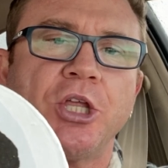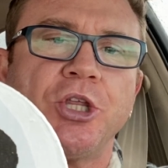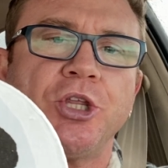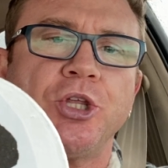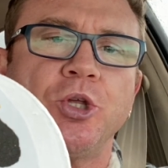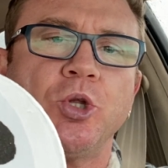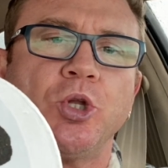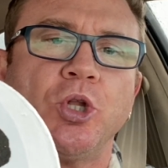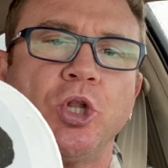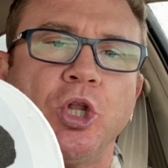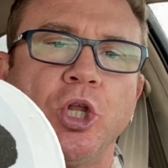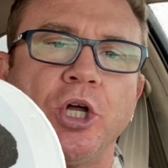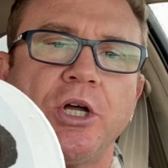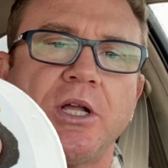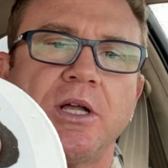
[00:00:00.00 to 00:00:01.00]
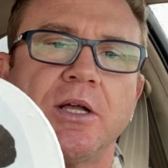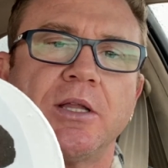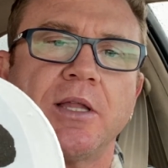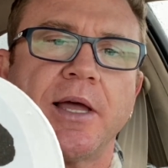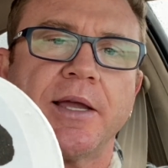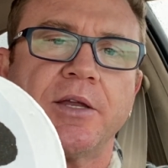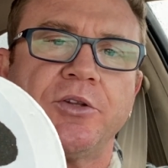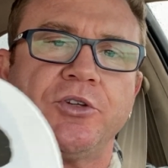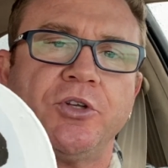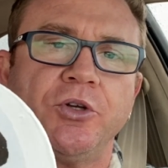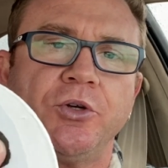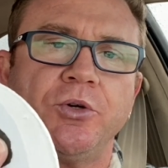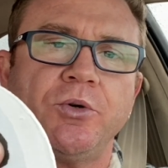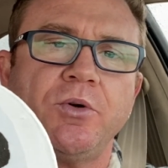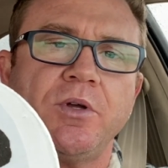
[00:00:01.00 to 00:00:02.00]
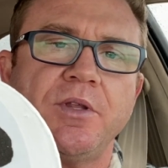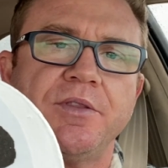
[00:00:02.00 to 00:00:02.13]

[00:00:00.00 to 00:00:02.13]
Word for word: You look like two,